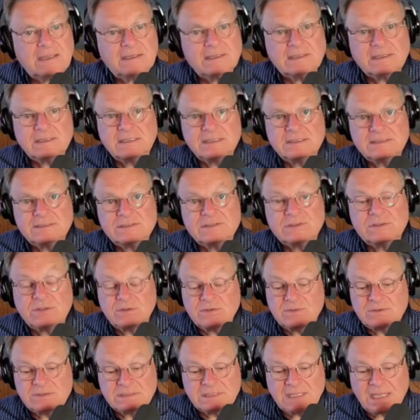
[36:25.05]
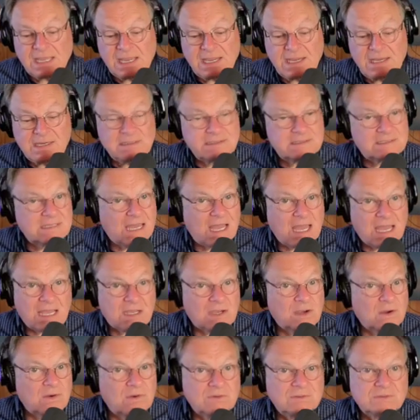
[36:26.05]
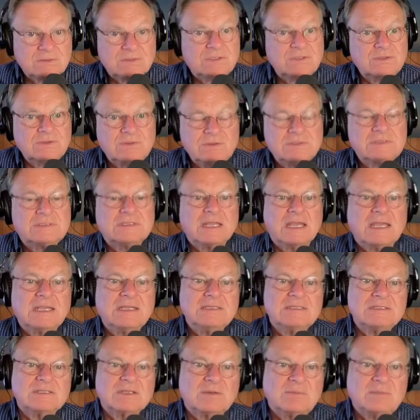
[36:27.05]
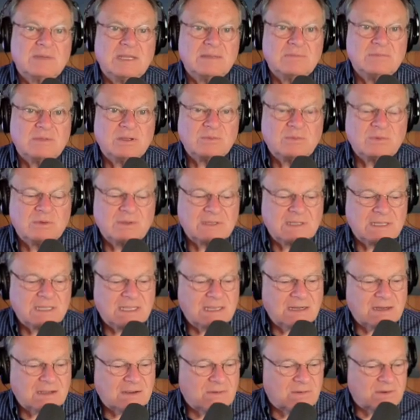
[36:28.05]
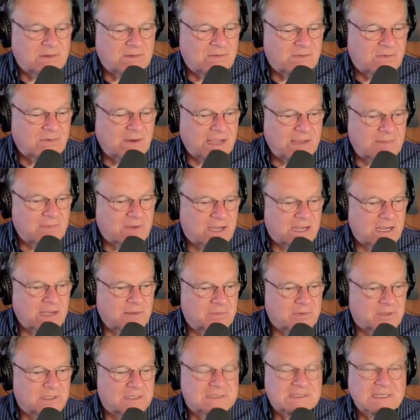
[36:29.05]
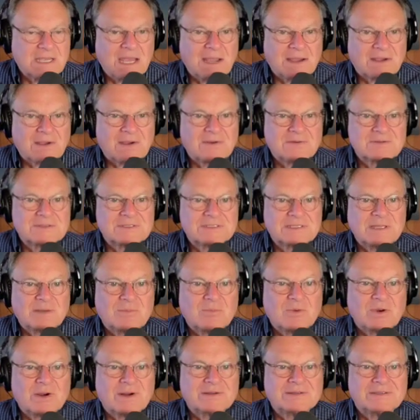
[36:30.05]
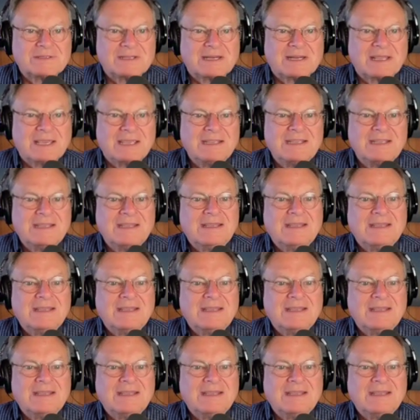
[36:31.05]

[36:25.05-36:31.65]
It is Tuesday, Taco Tuesday, so maybe we can grab a couple of tacos somewhere today.